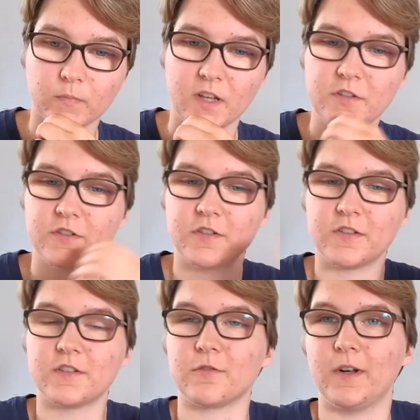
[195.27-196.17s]
He's just
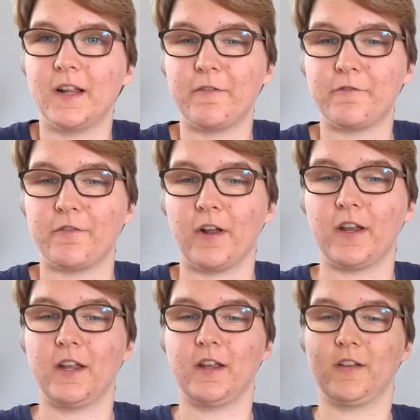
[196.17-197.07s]
this really
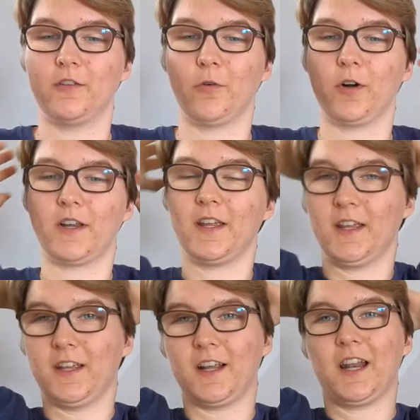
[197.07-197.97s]
funny,
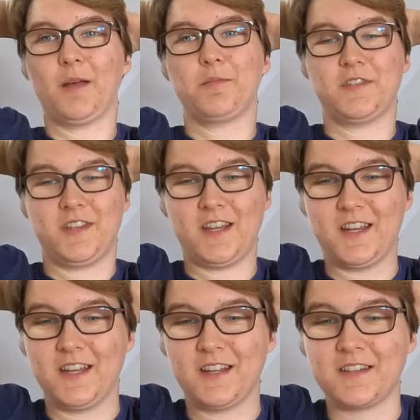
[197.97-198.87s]
dorky, clumsy
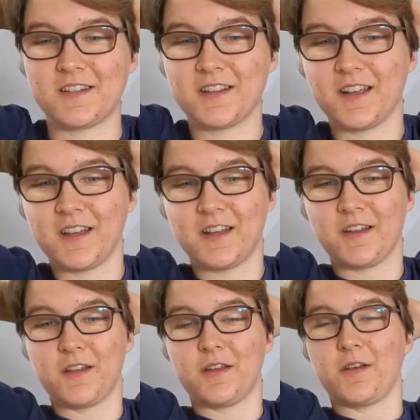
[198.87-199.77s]
idiot
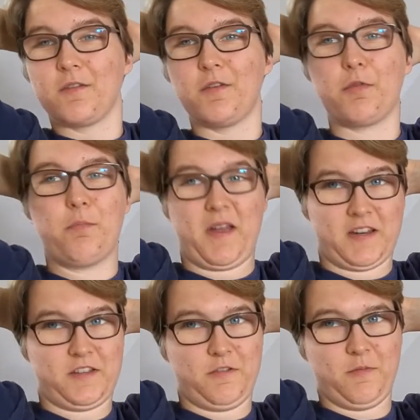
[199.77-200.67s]
with
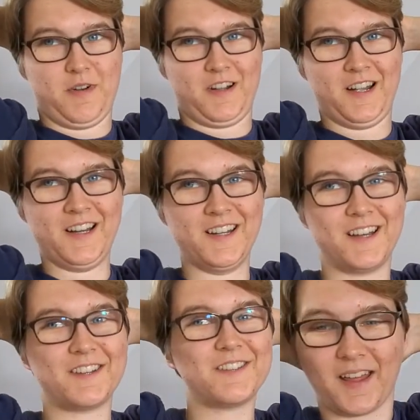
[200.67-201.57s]
bad humor.
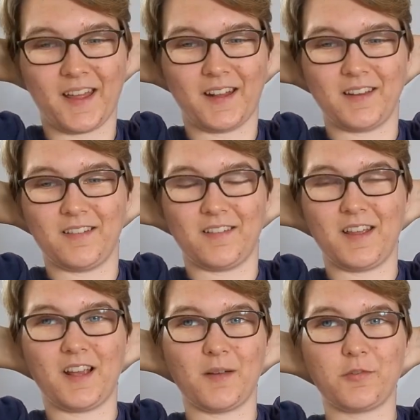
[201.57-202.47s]
And
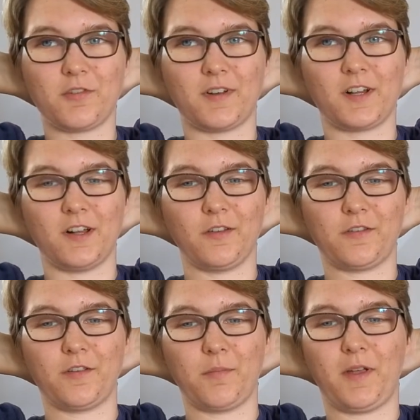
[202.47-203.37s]
it comes quite
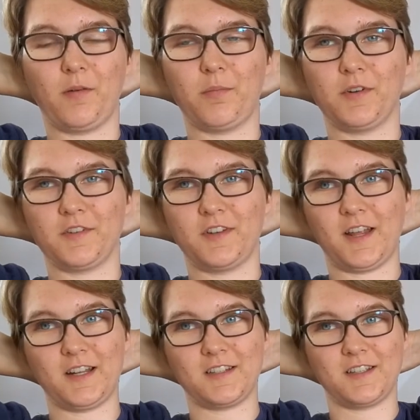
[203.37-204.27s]
close to my own
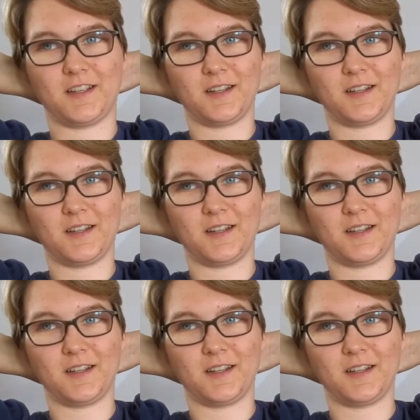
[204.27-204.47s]
personality.